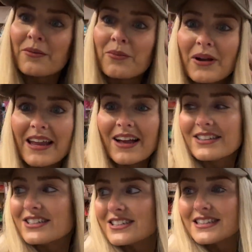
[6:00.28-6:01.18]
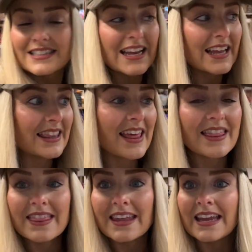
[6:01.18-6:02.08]
We are just in
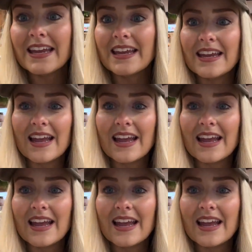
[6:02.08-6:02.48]
the